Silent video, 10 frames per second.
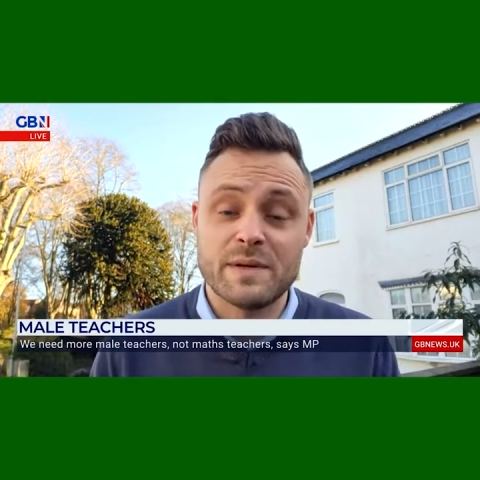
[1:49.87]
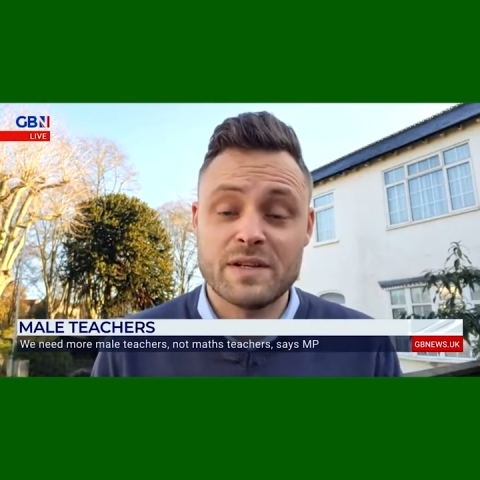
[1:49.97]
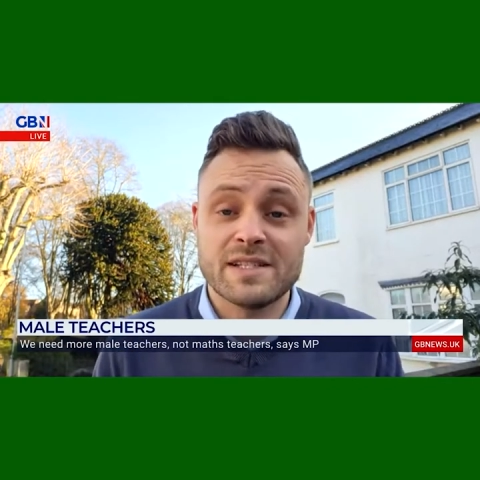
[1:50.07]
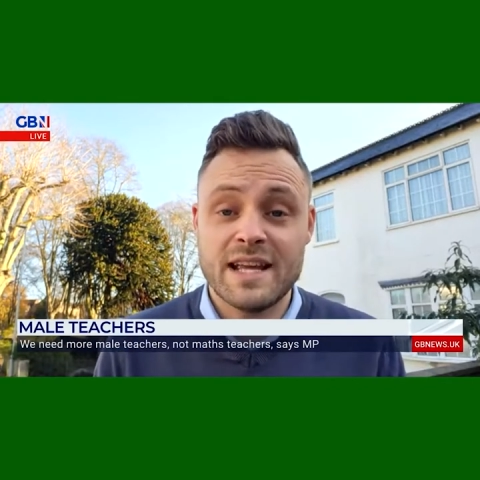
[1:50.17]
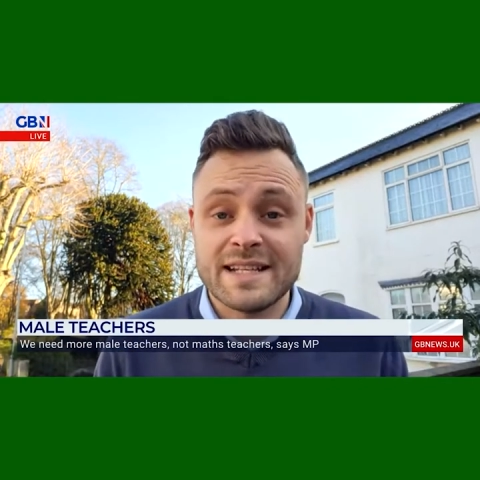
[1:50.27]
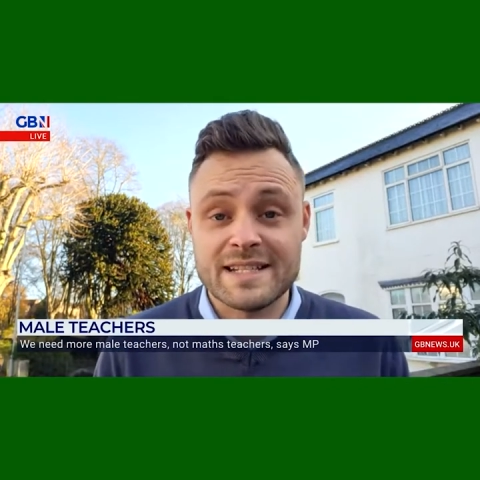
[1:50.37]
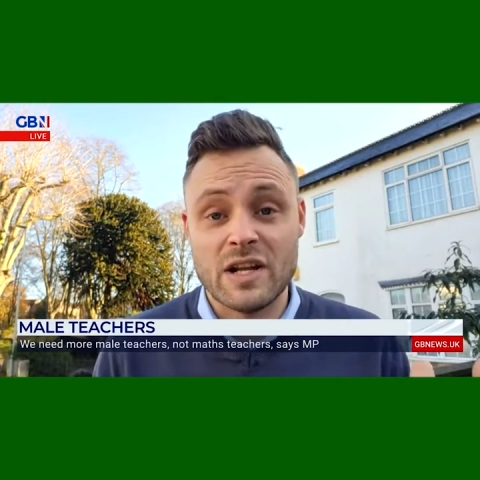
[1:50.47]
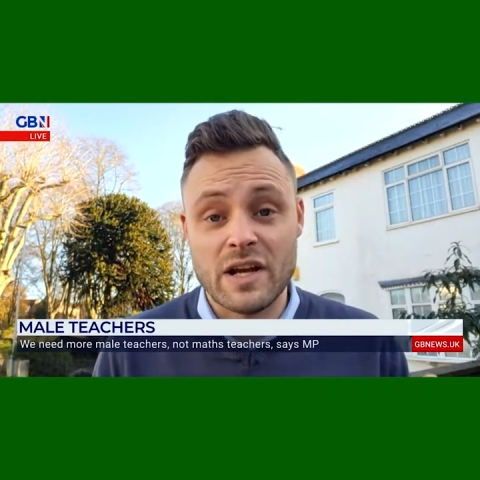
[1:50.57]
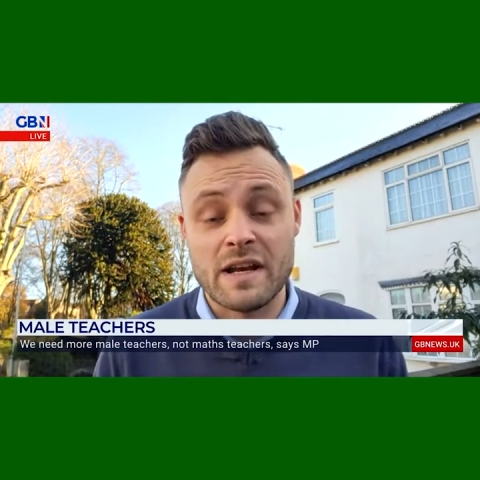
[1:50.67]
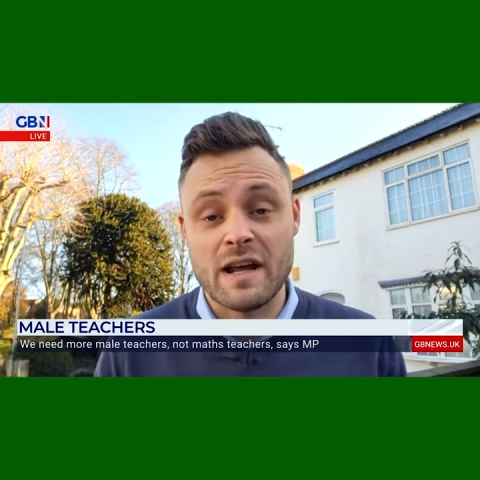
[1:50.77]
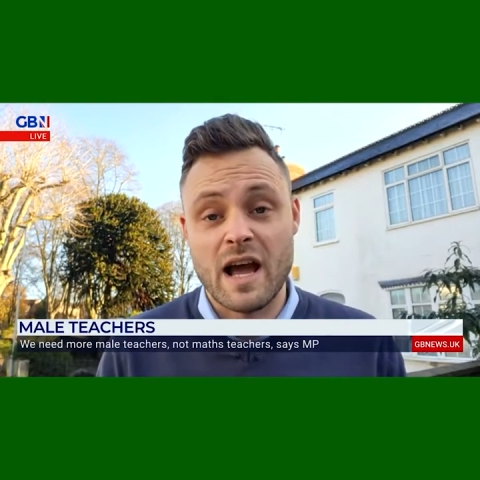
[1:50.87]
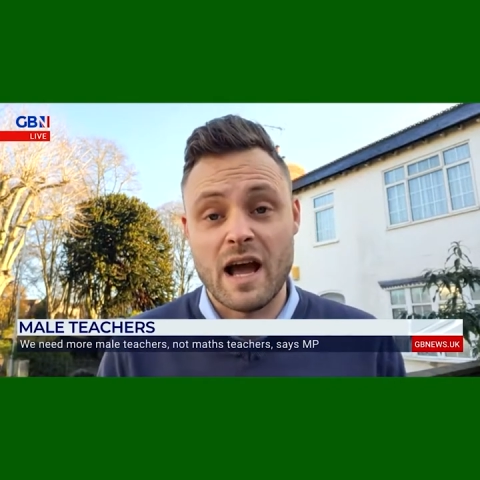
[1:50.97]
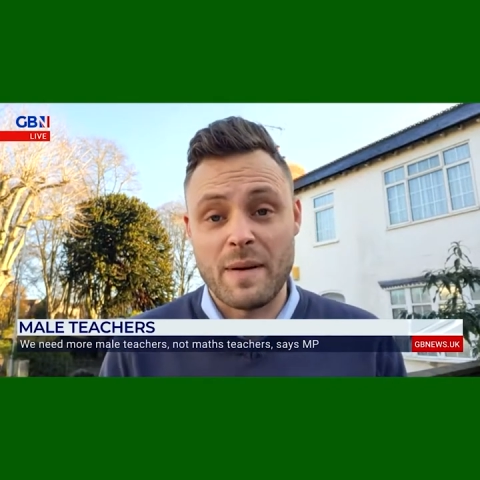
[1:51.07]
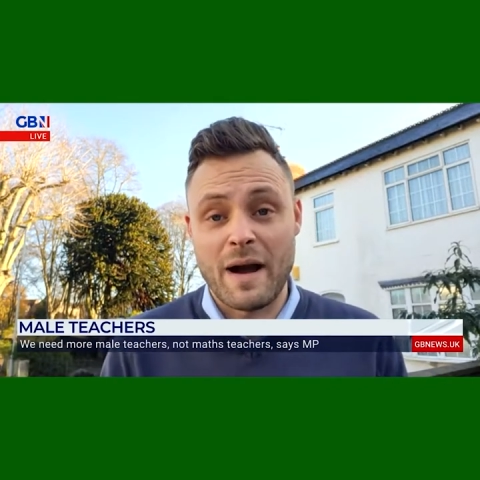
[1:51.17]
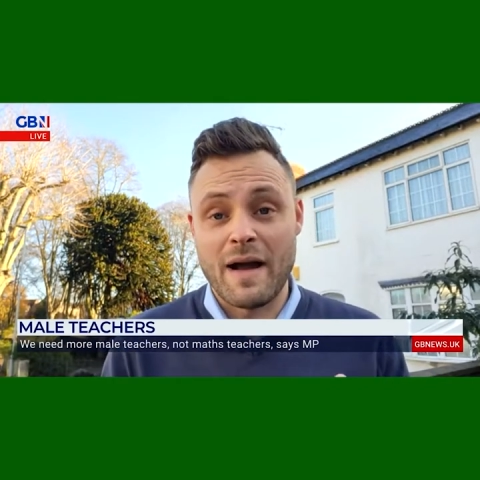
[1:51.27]
because they need to learn
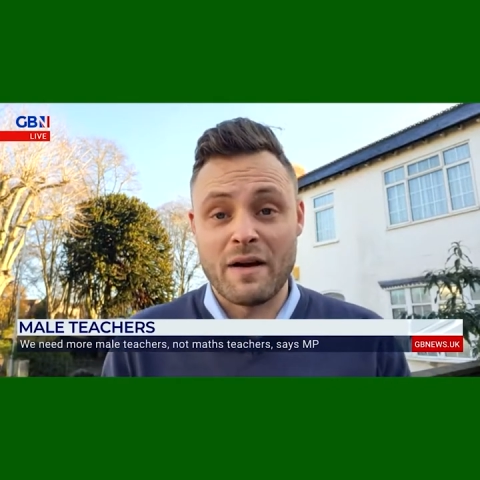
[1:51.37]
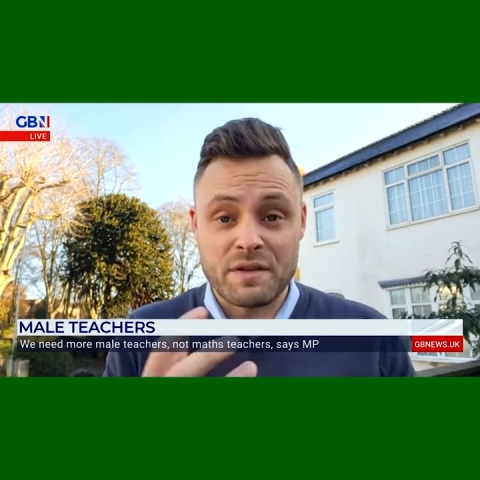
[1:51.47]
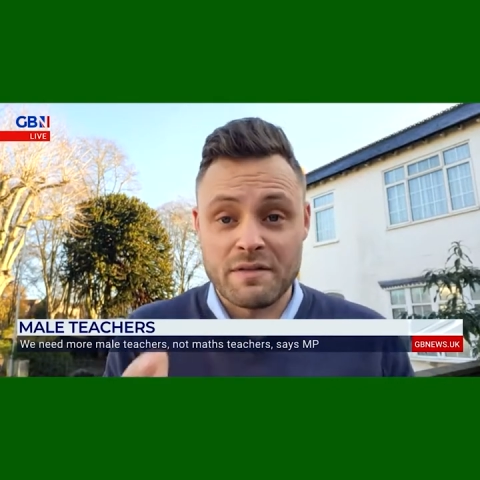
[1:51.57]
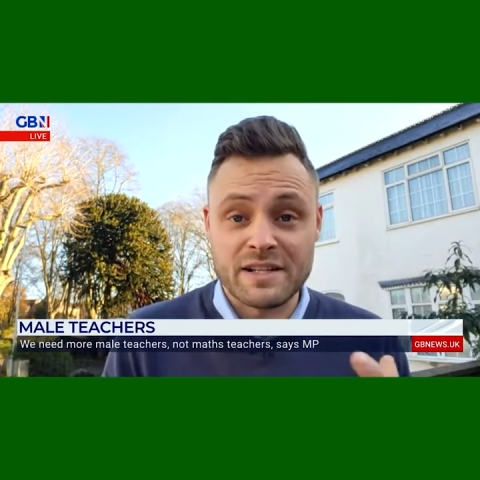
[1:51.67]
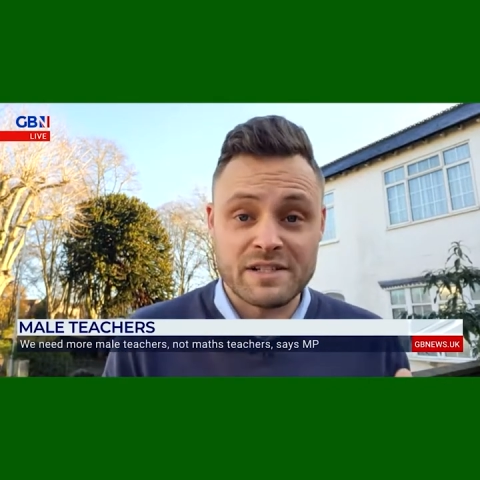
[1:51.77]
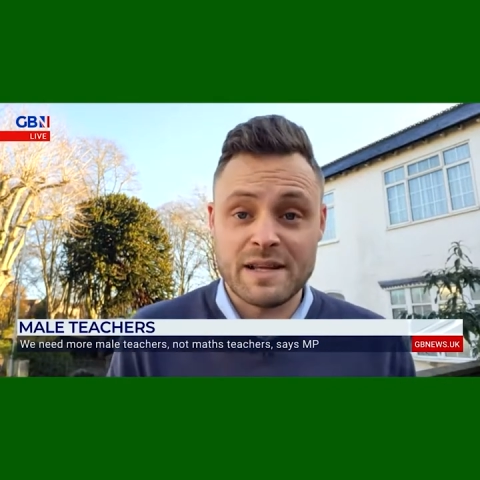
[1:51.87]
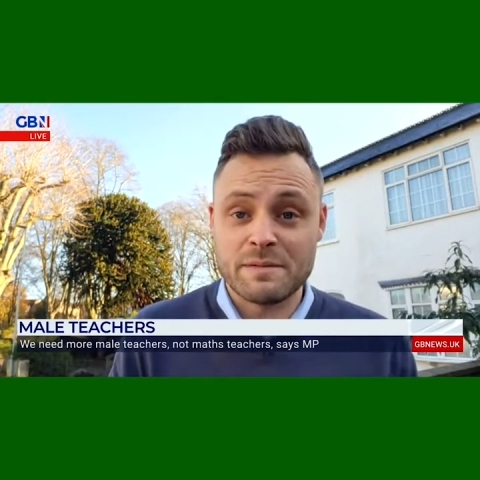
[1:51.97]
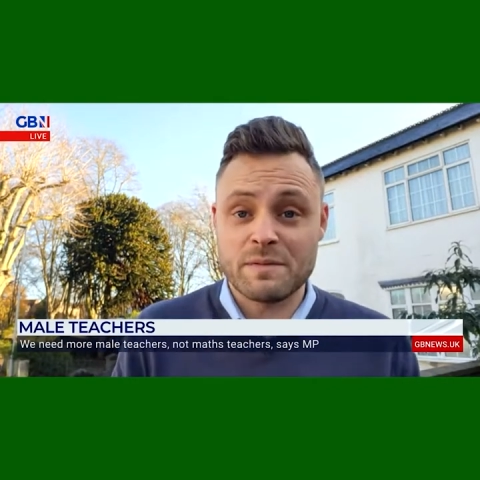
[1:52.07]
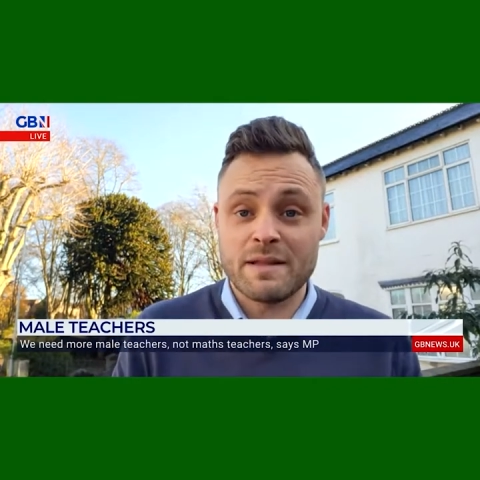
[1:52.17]
about healthy relationships